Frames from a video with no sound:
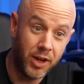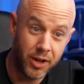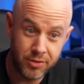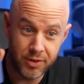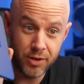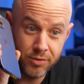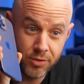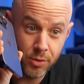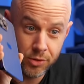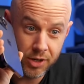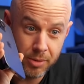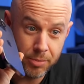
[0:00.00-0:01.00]
iPhone
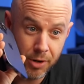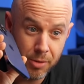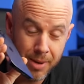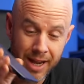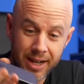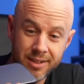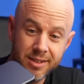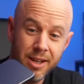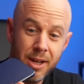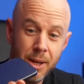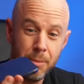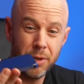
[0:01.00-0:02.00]
14 Pro Max,
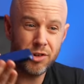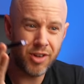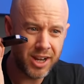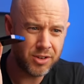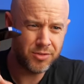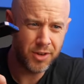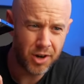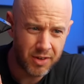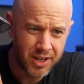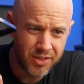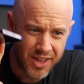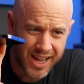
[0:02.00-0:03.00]
but
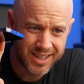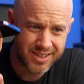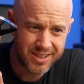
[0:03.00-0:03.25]
transferring that